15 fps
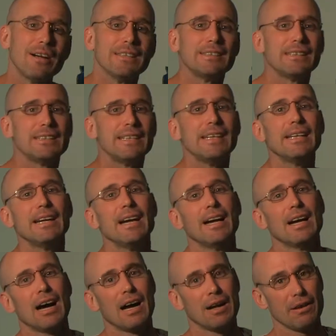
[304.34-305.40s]
and see
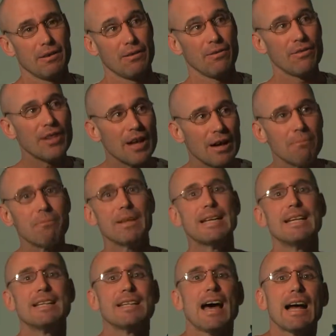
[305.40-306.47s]
them
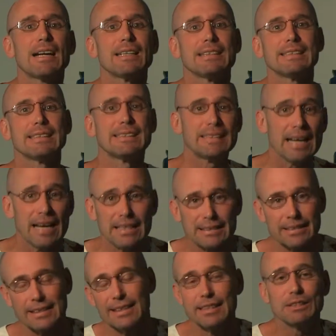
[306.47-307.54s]
in that
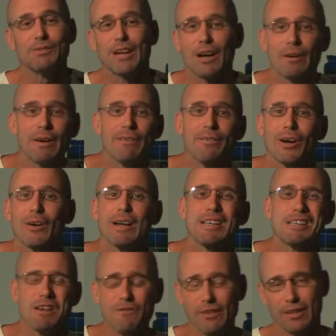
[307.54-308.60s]
sense is very, very
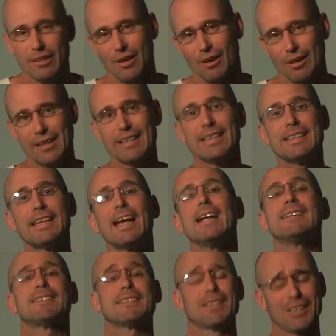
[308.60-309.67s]
difficult. And it
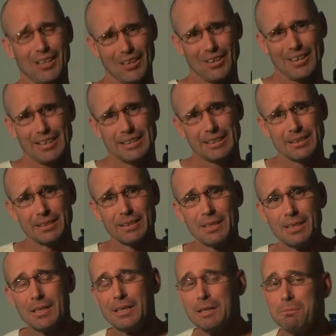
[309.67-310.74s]
takes courage.
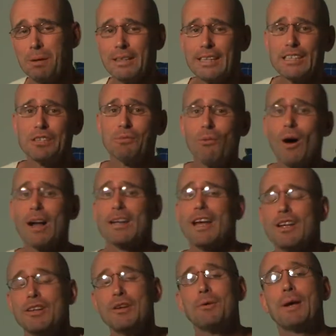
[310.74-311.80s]
But guess what?
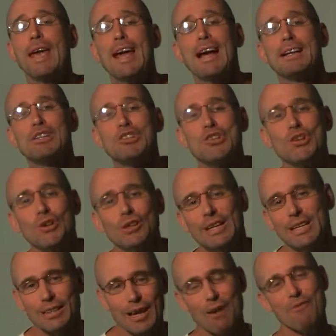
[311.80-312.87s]
You can't
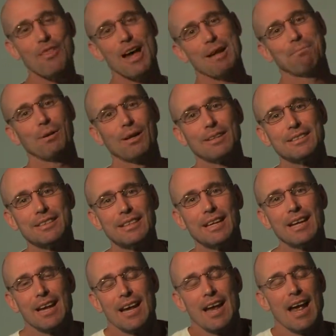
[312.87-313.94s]
truly love that person
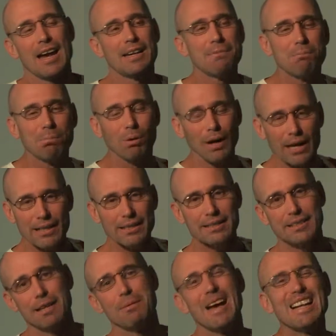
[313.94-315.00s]
and embrace
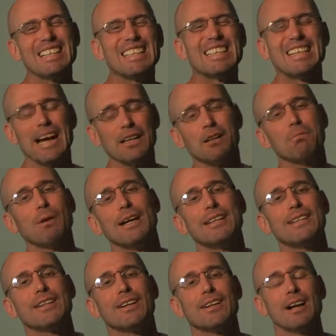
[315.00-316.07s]
them and celebrate
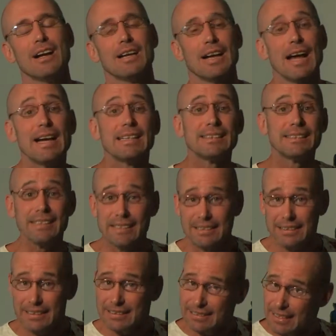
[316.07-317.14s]
their
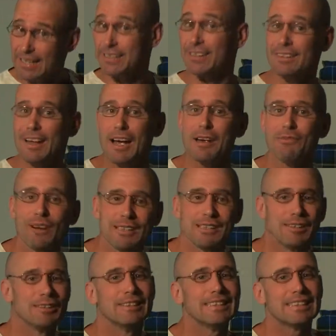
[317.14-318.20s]
existence and their life
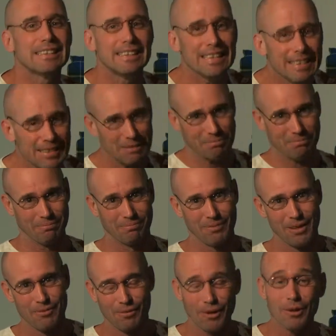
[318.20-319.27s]
until you see them
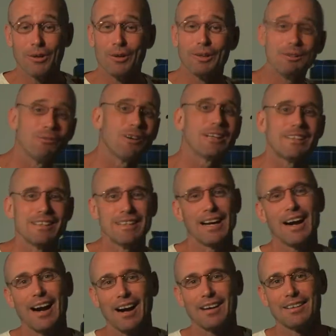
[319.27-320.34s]
for who and what they
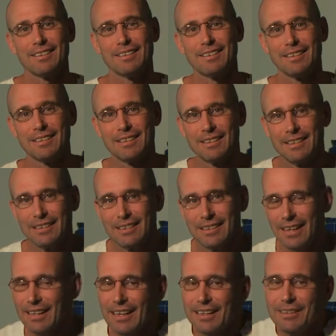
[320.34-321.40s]
are.
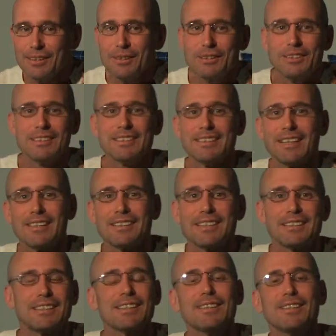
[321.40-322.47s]
Illusions are
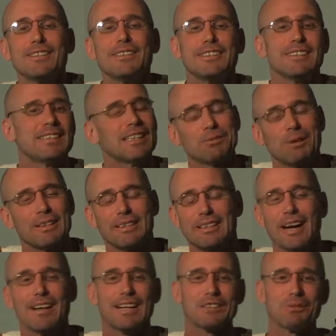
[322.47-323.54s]
just illusions. That's what they
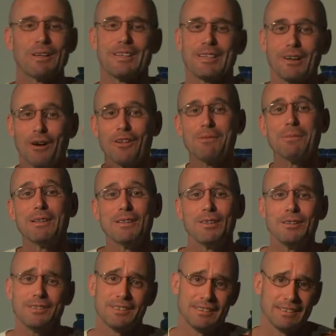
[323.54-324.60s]
are. That's why they call them
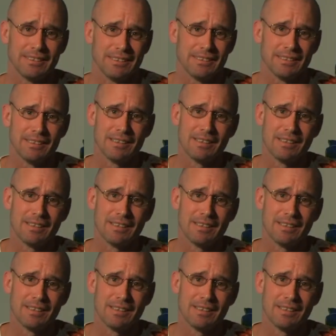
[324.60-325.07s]
illusions.